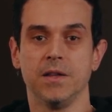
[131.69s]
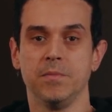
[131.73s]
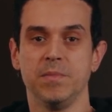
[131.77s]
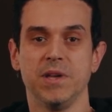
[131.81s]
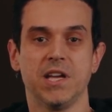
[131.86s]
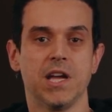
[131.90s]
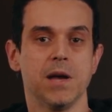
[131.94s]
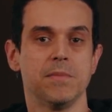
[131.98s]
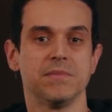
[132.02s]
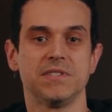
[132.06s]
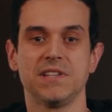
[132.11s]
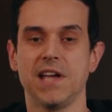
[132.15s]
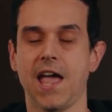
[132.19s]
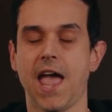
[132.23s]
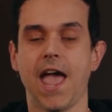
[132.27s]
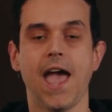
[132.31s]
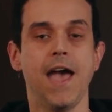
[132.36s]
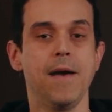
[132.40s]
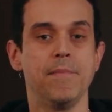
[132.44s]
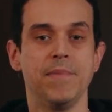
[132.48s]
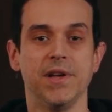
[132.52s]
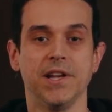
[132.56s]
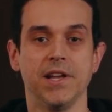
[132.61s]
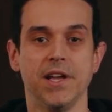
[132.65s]
It becomes a
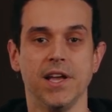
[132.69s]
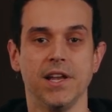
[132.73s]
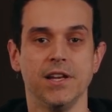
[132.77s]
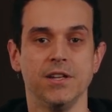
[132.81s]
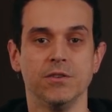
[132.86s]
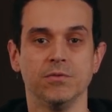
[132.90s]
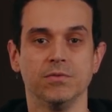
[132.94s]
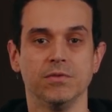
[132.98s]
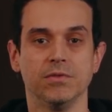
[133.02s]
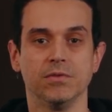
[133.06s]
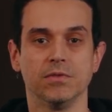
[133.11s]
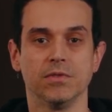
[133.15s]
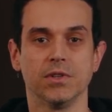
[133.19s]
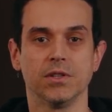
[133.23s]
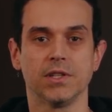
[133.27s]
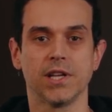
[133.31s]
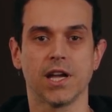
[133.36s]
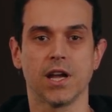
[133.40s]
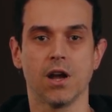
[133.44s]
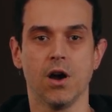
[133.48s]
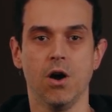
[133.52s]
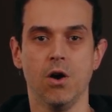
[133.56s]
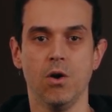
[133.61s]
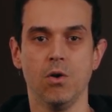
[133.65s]
habit and you like,